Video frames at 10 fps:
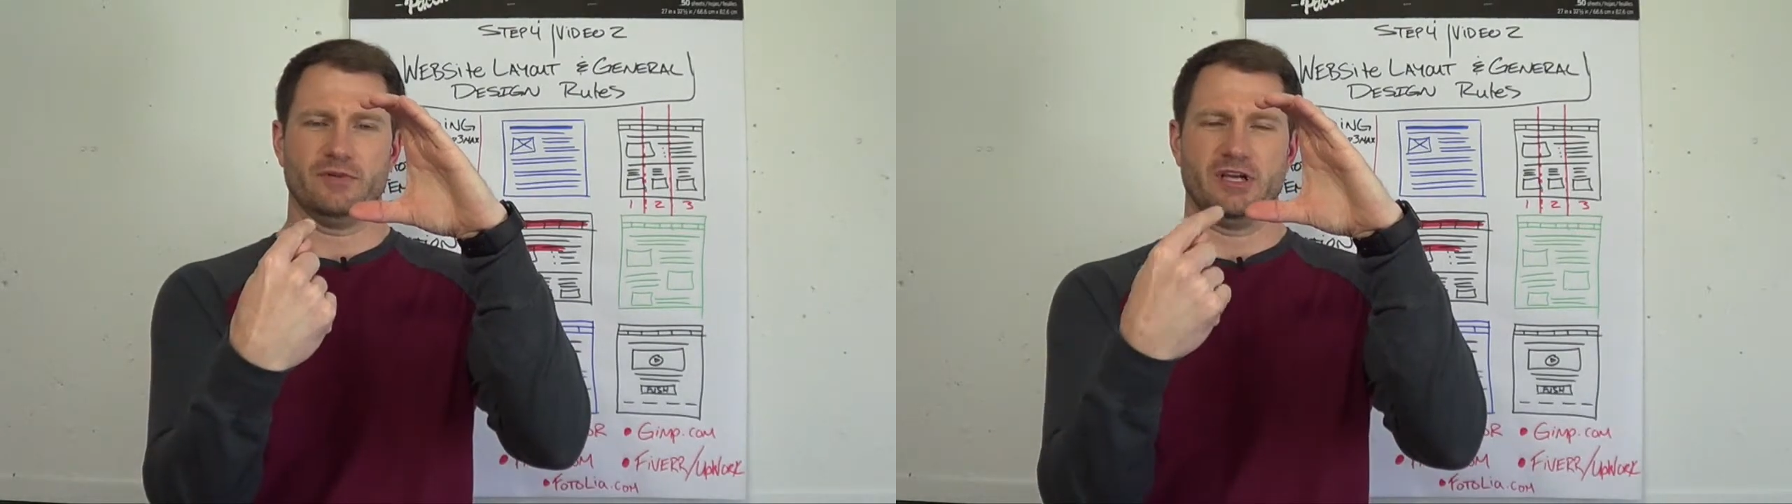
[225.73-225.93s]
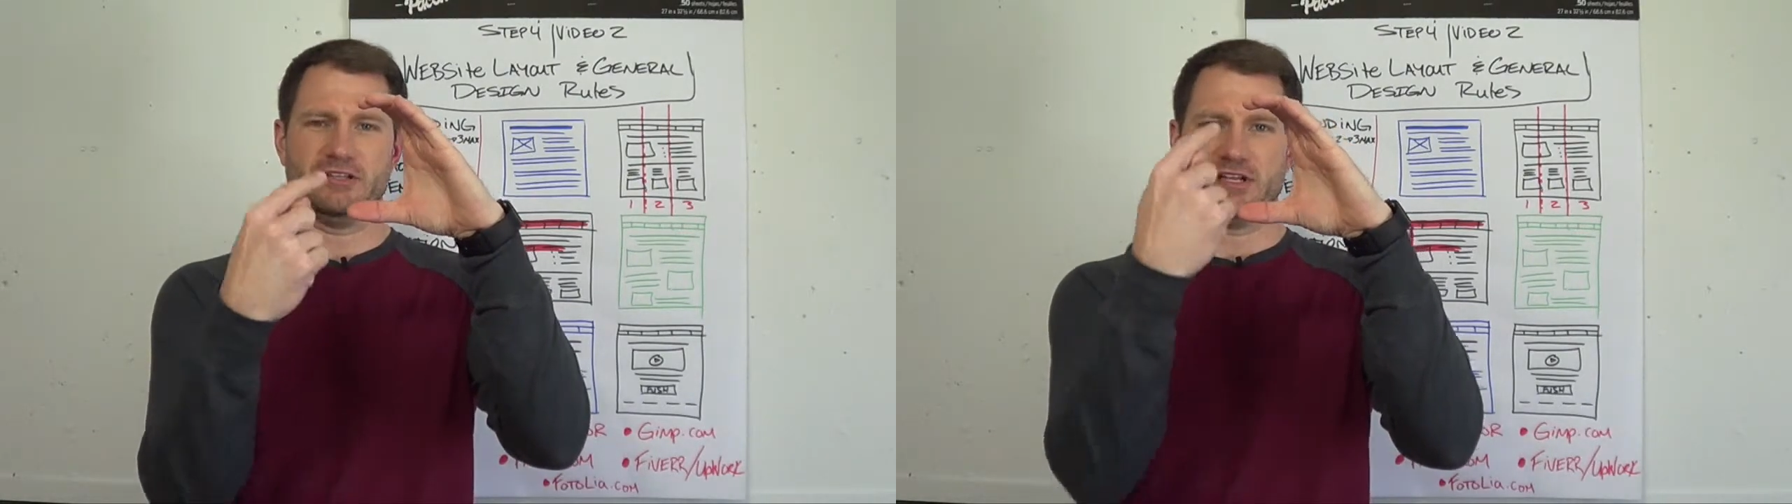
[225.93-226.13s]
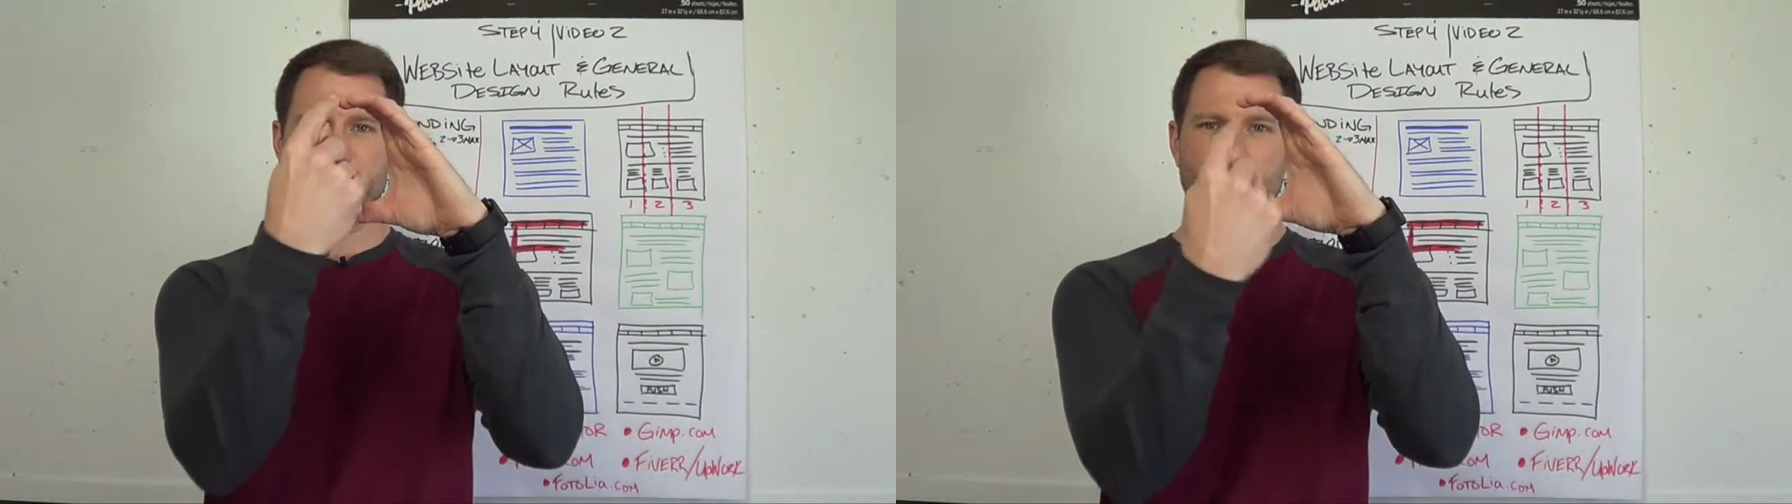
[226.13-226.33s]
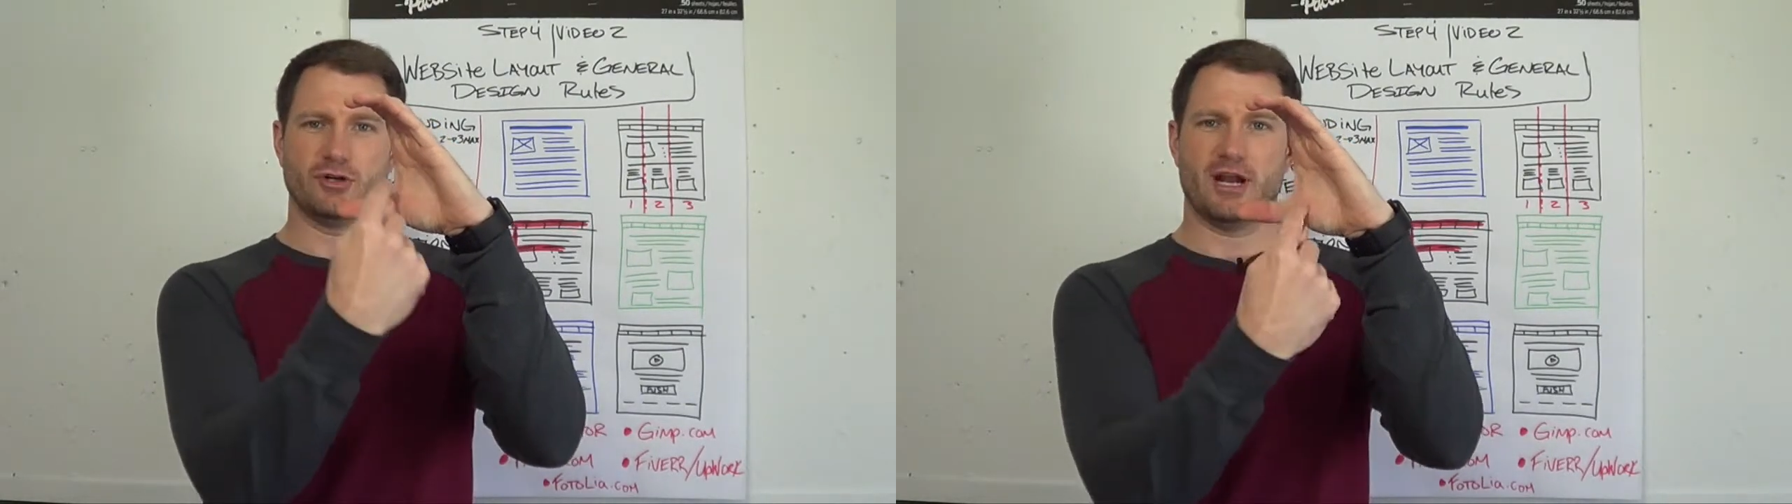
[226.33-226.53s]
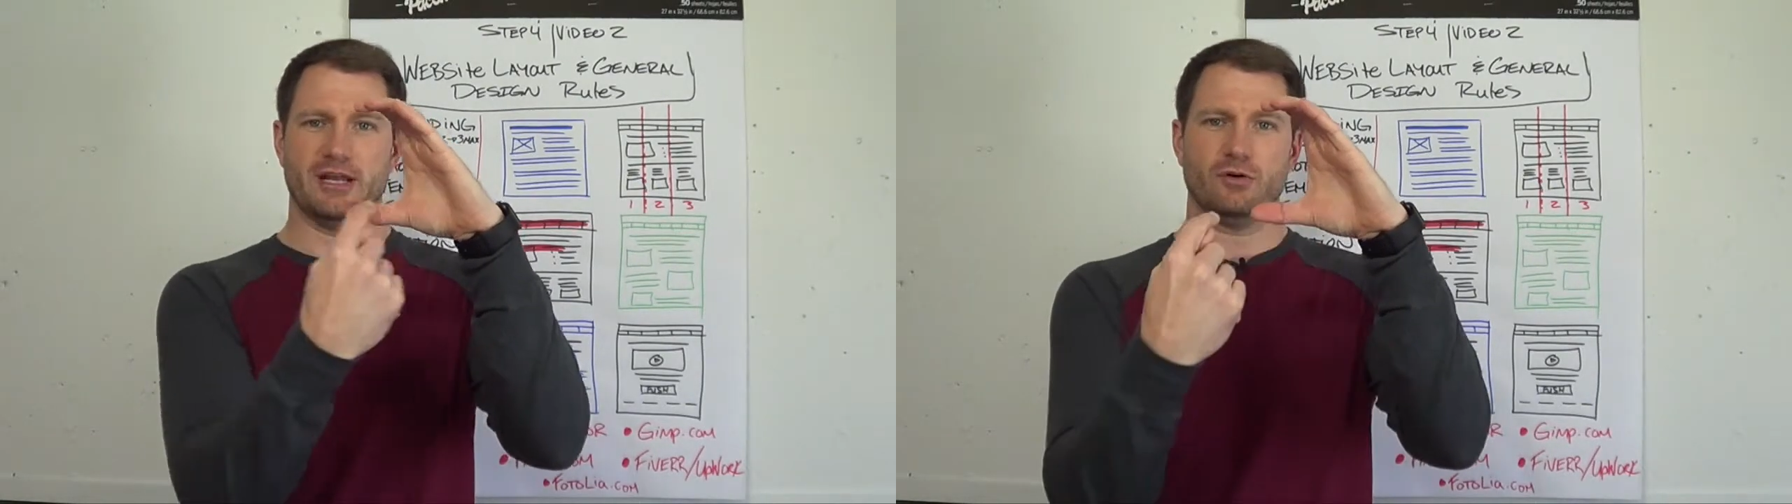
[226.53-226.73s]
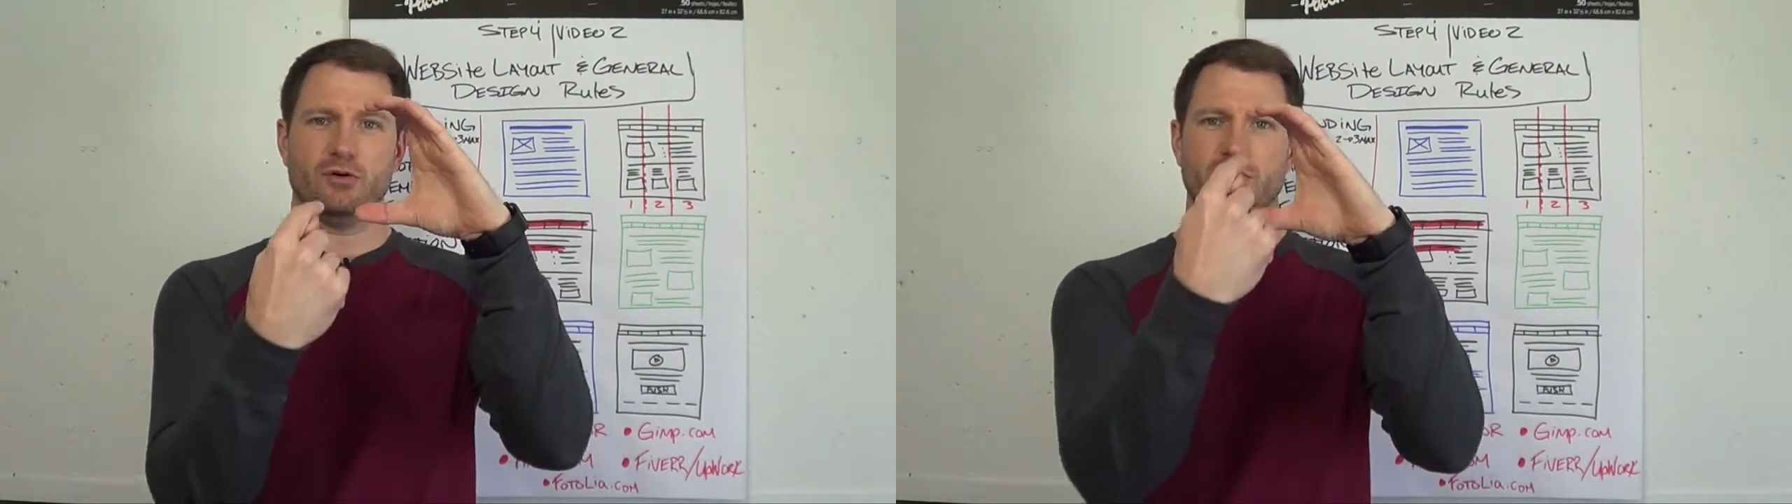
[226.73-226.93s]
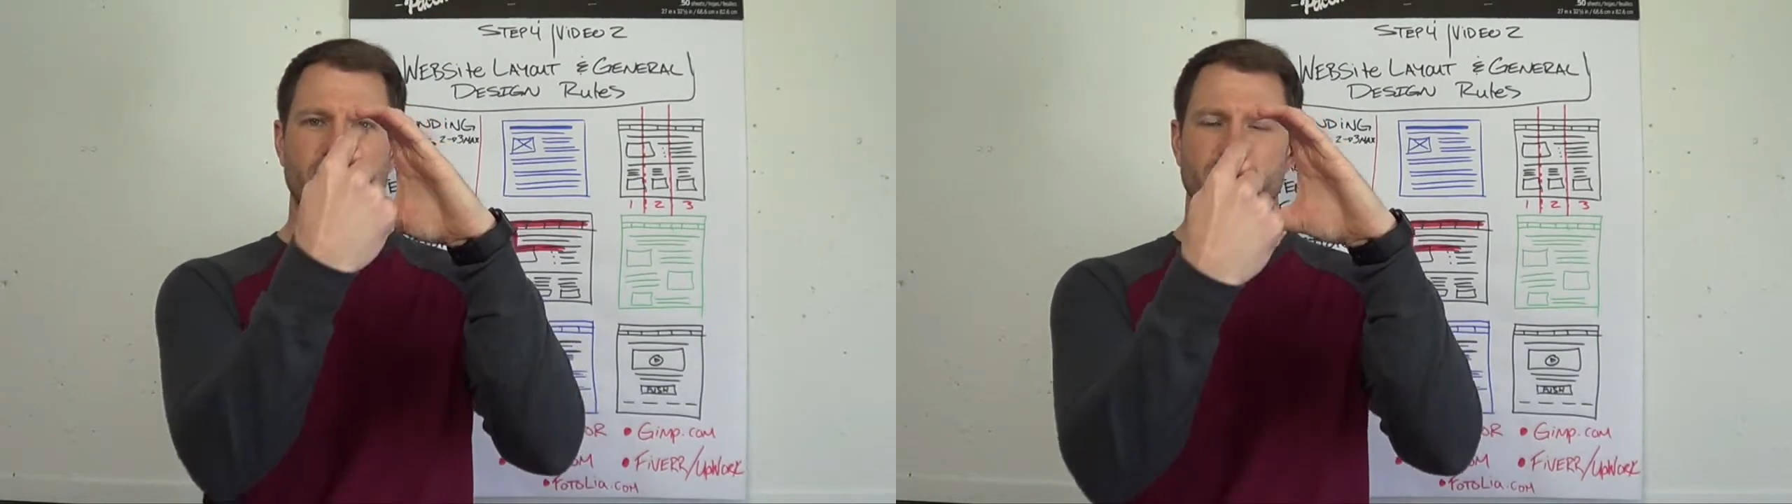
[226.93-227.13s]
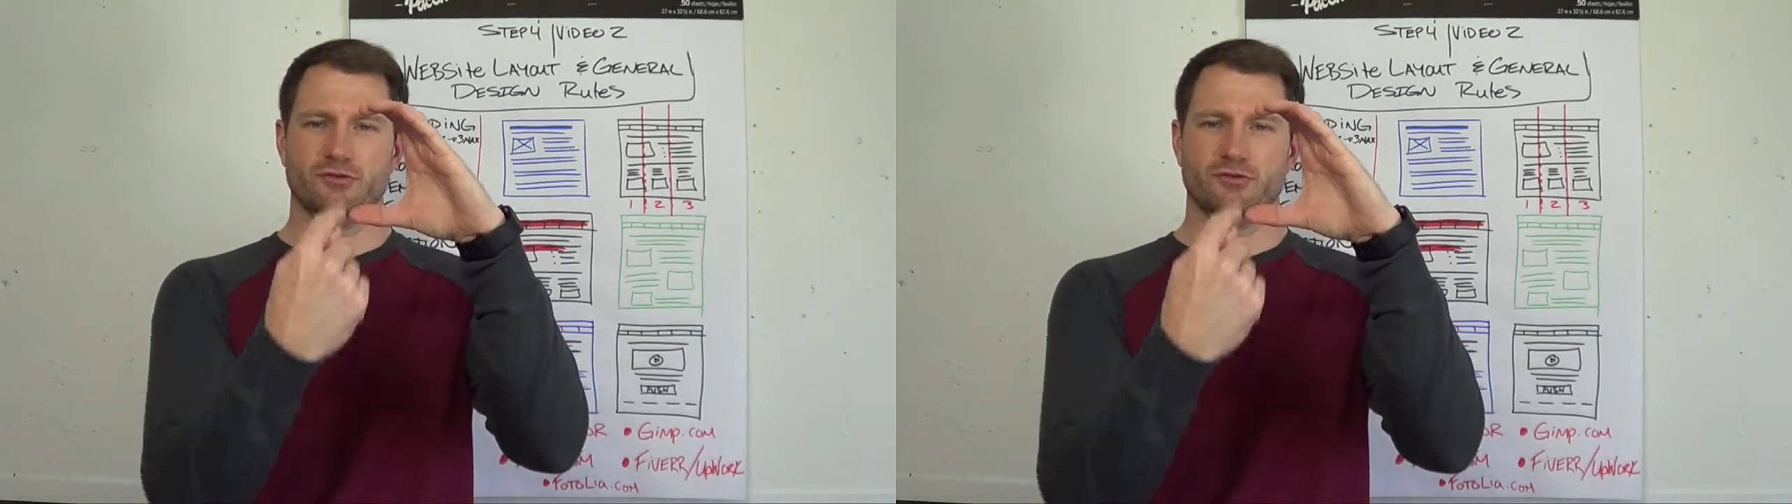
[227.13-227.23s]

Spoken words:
Okay, it's like a triangle.